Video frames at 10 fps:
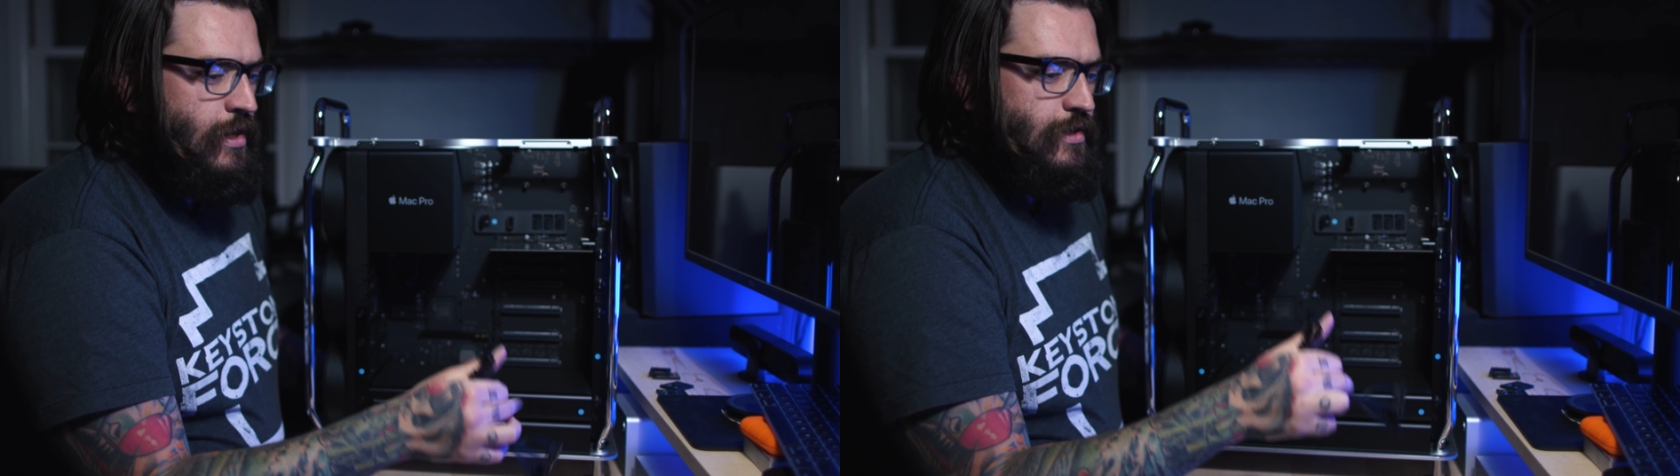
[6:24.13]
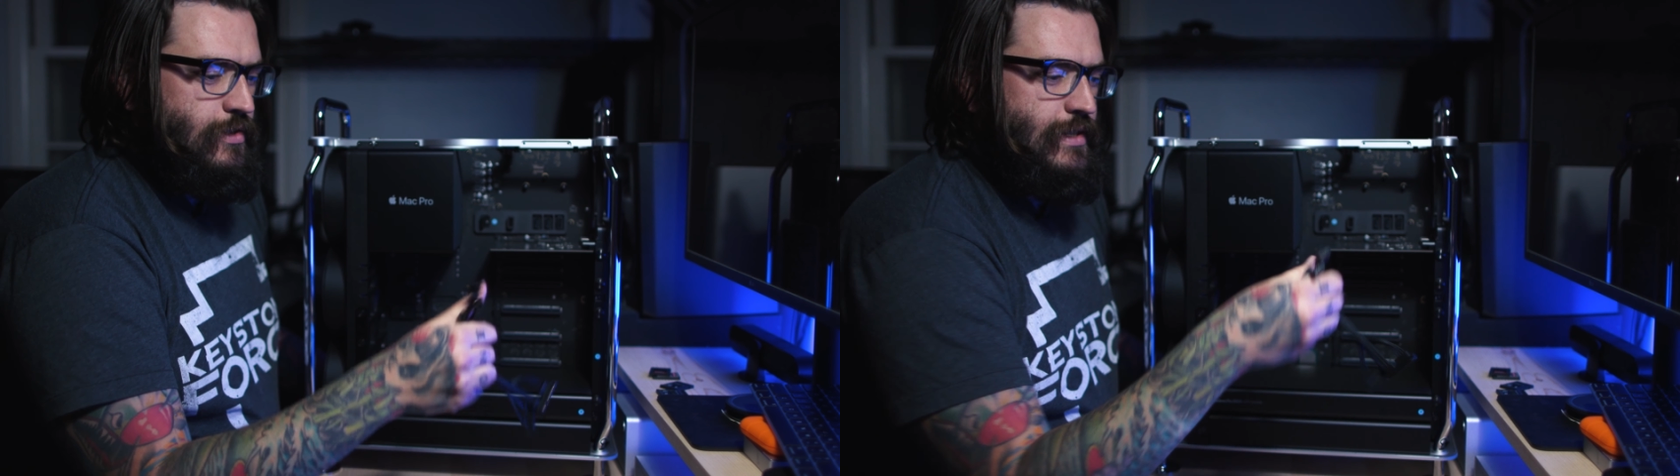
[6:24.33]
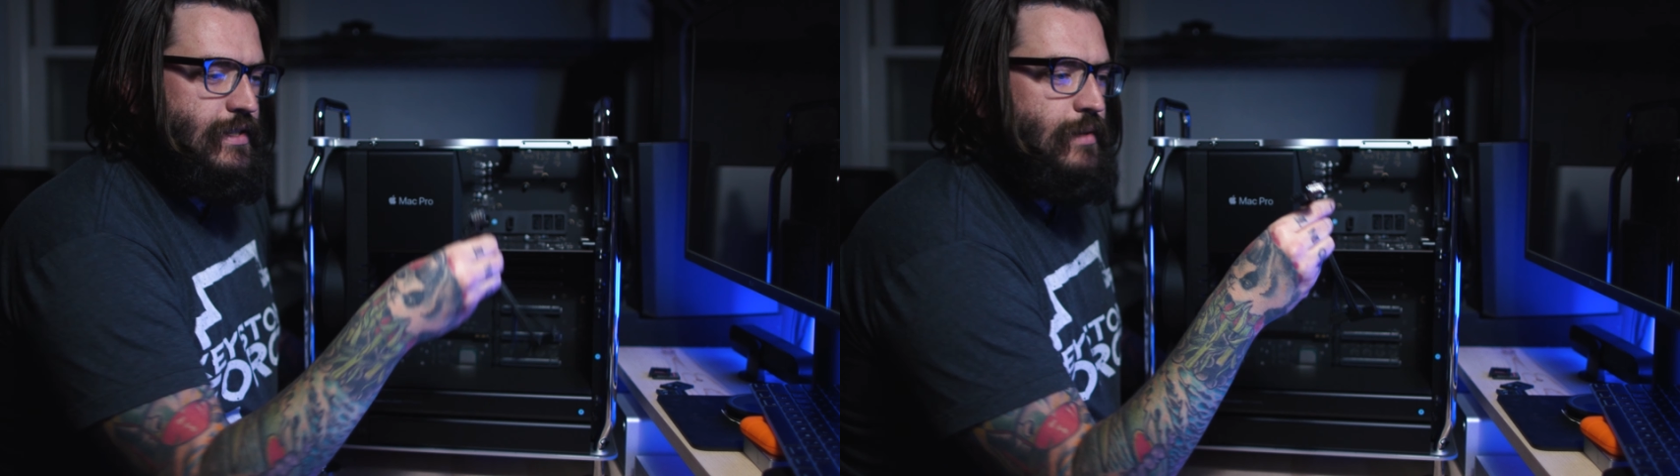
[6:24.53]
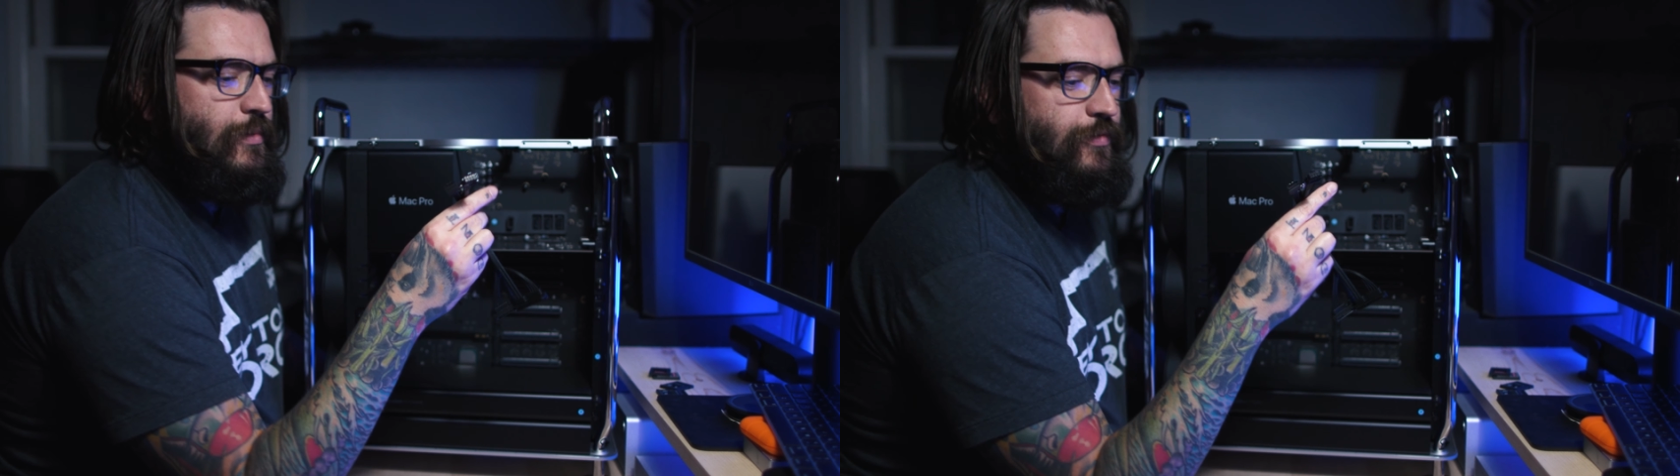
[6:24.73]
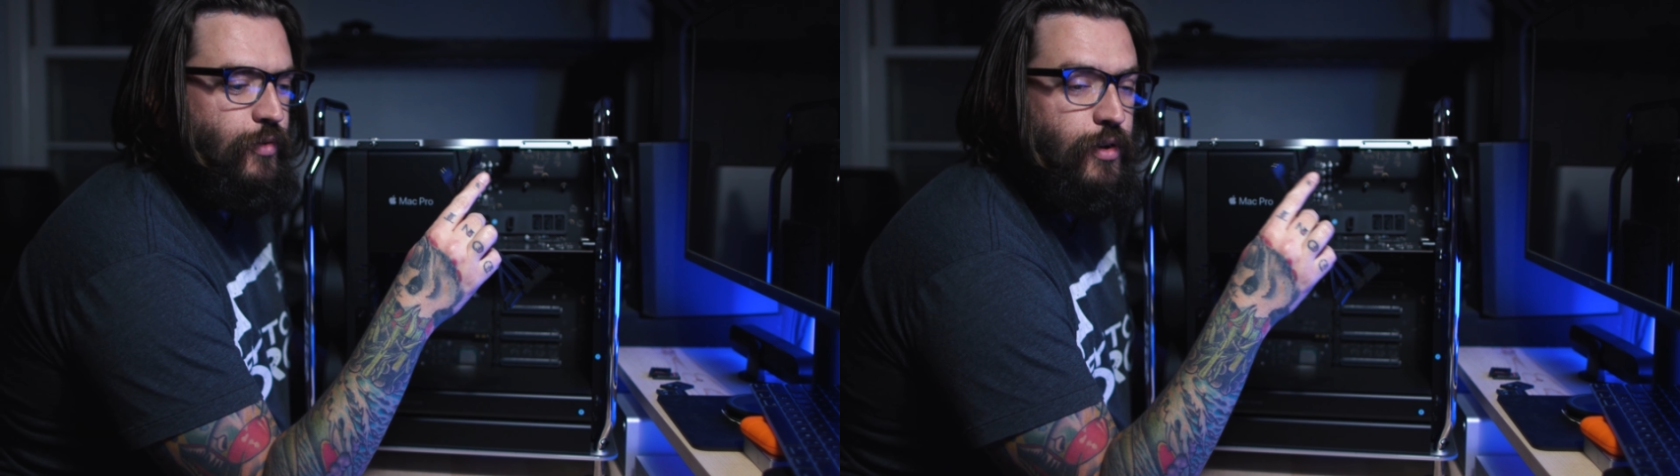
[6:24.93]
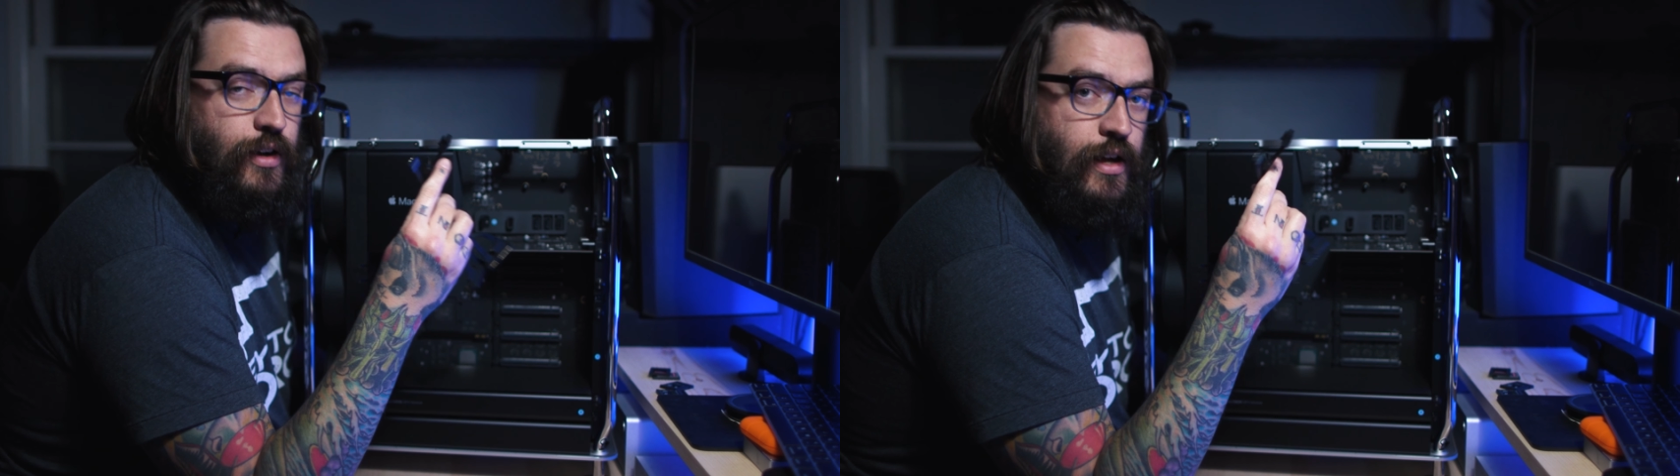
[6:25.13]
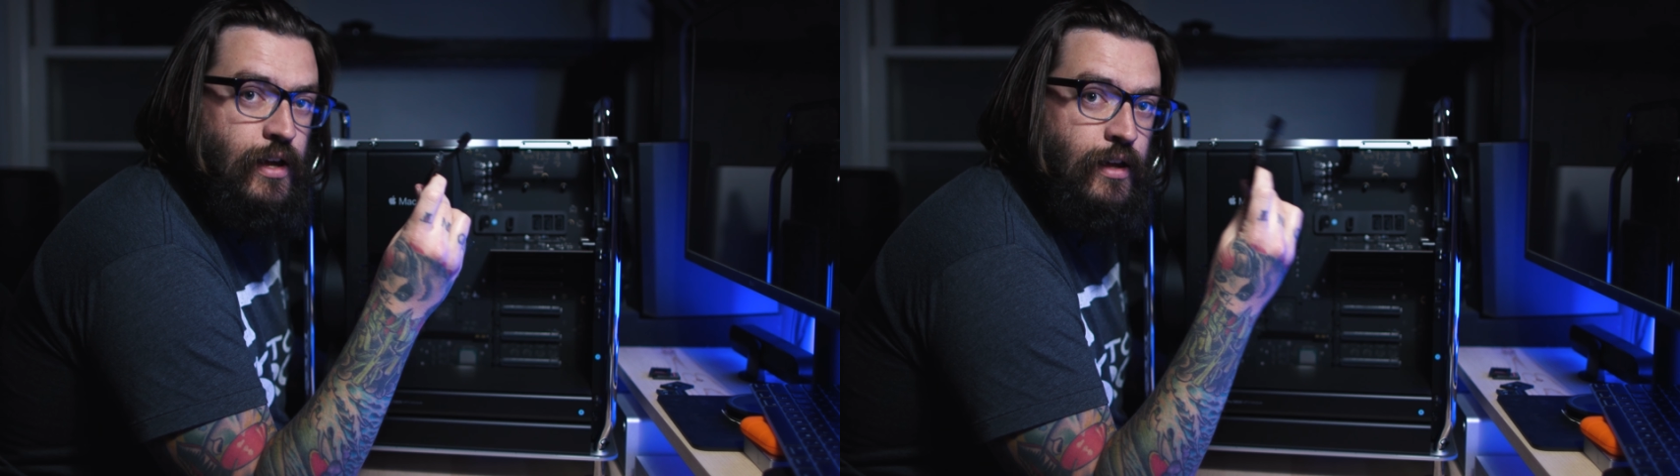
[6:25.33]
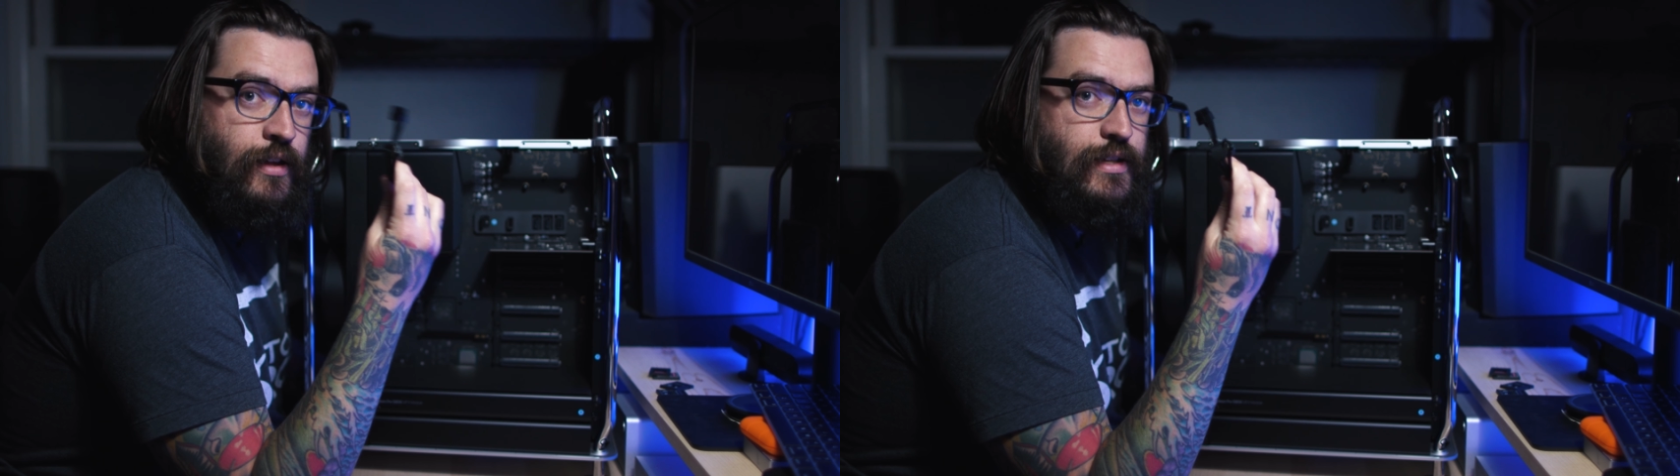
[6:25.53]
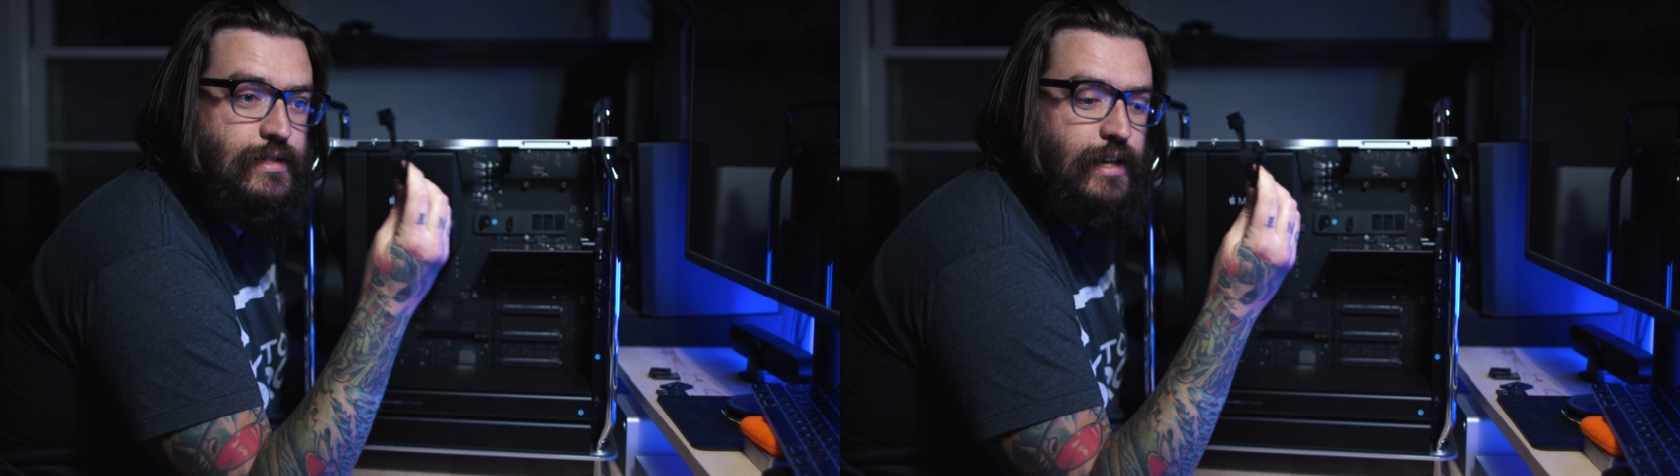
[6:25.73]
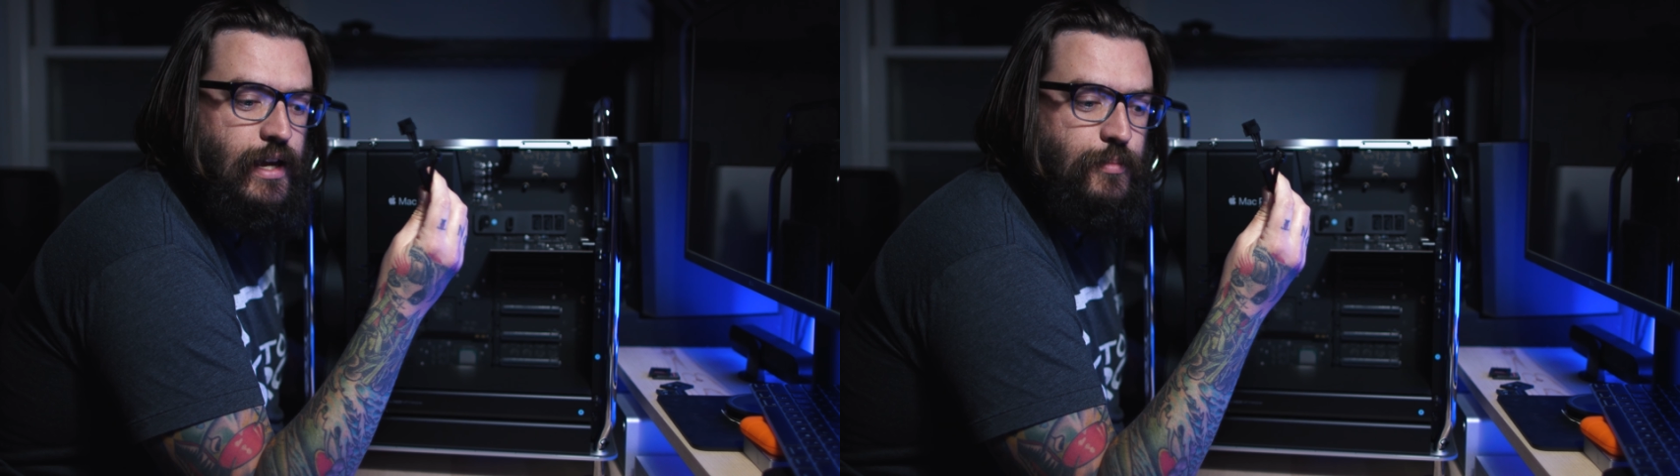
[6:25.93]
So as I said before,
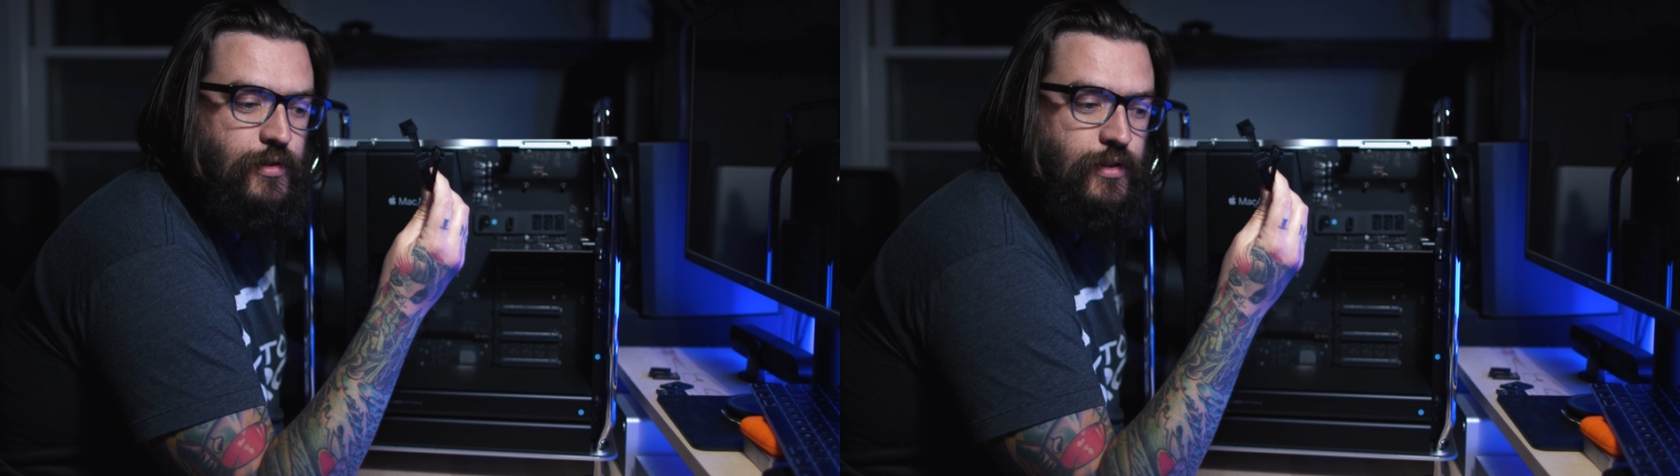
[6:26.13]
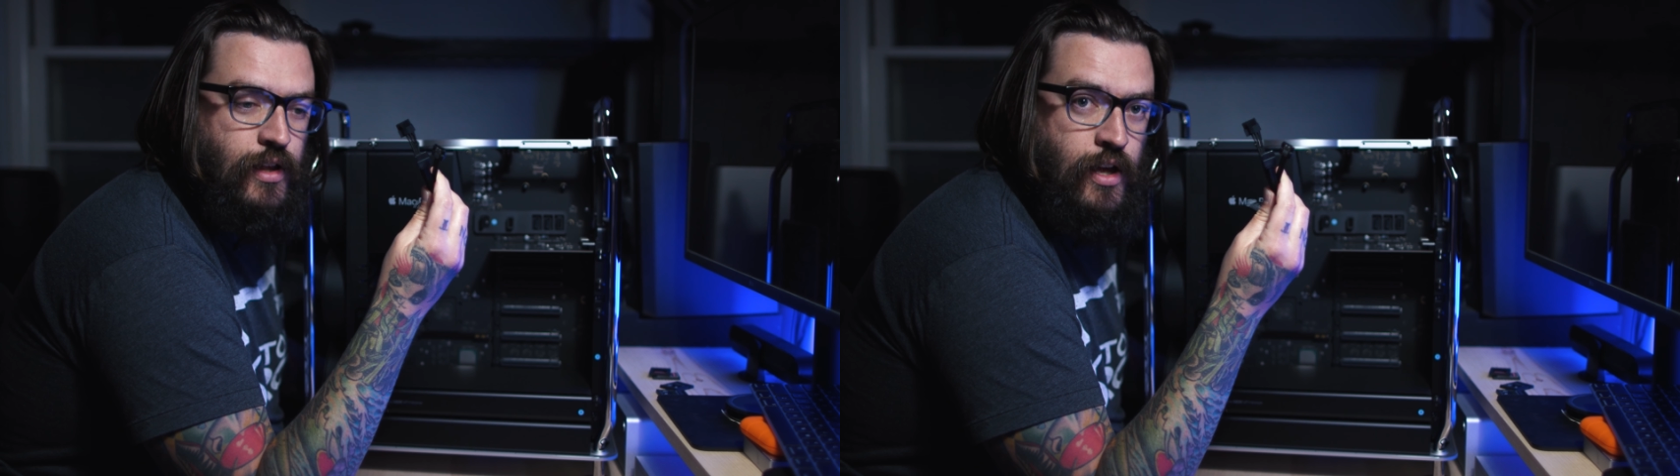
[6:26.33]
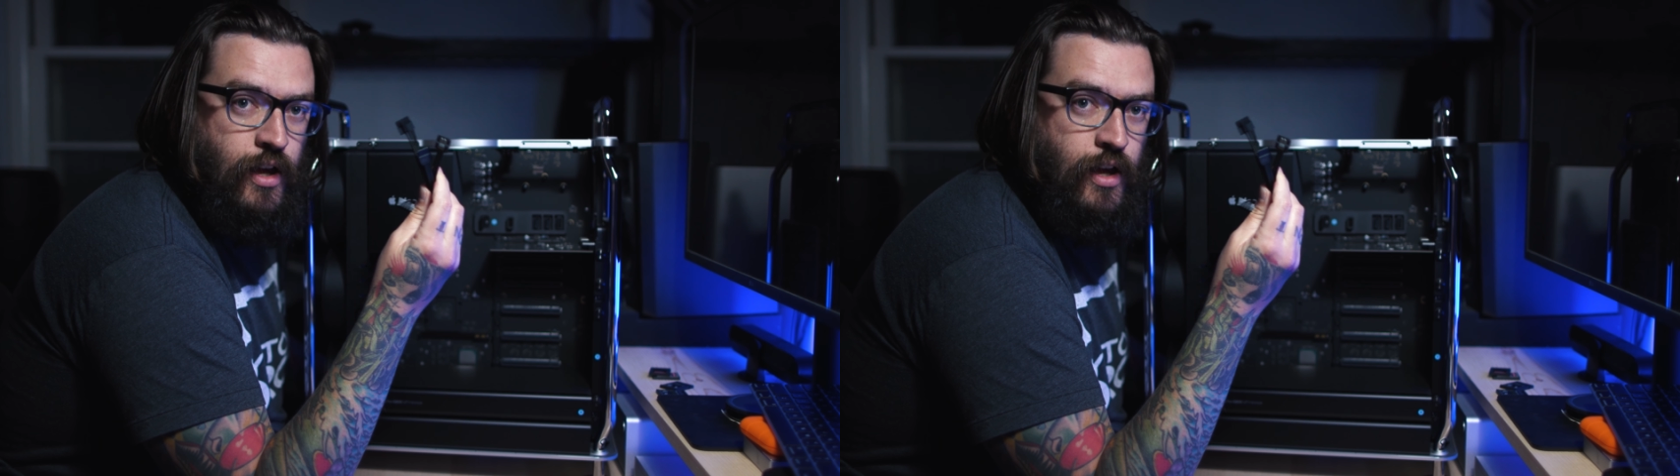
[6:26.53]
this cable,